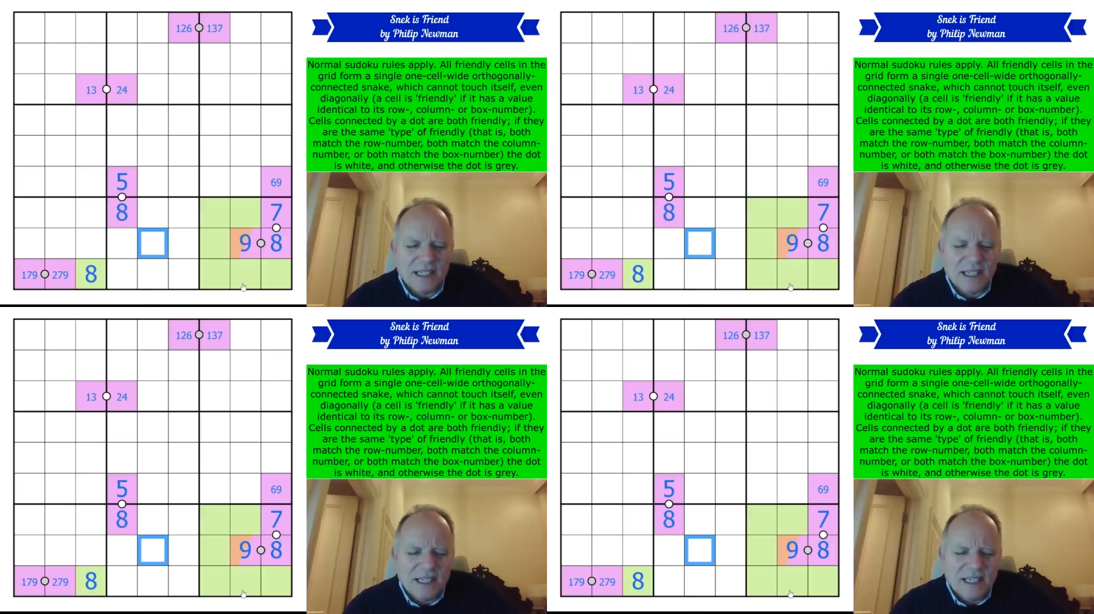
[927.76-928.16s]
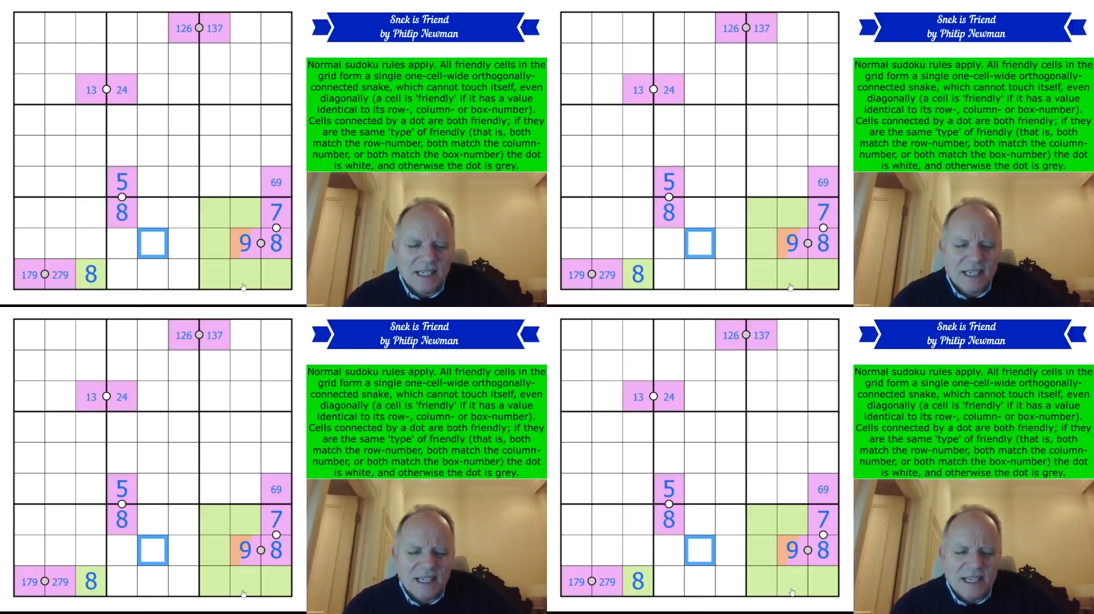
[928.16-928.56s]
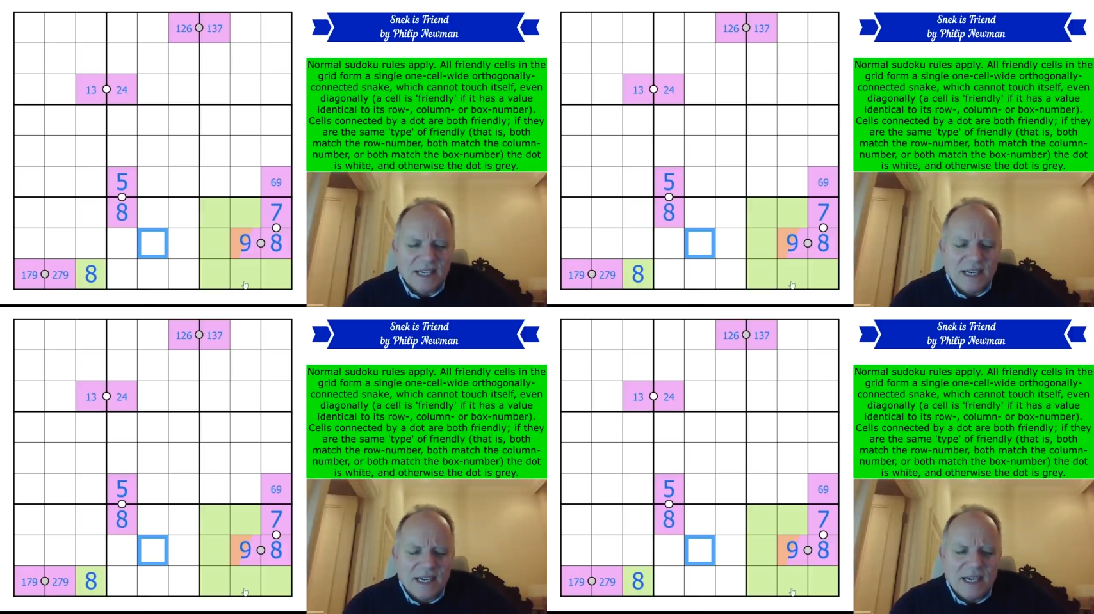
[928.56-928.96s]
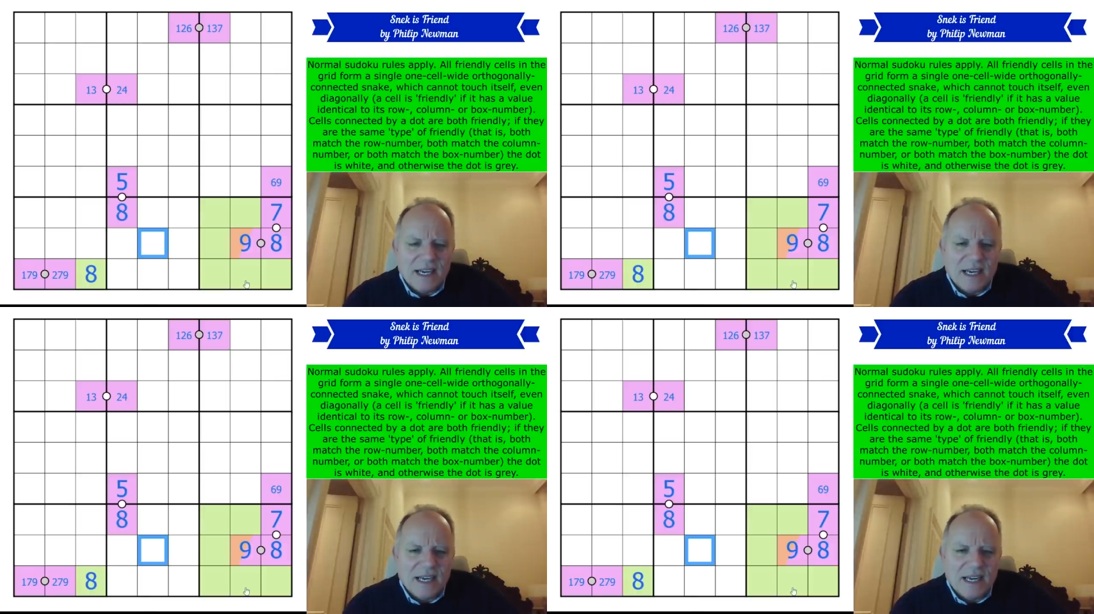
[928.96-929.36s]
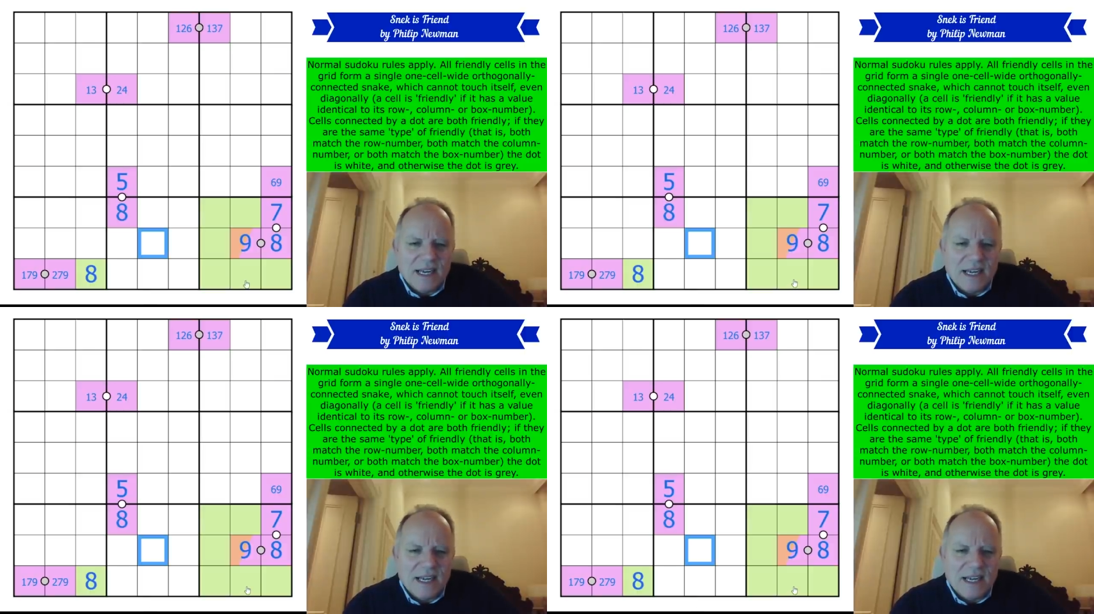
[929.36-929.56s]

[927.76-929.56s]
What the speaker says: (no one is talking)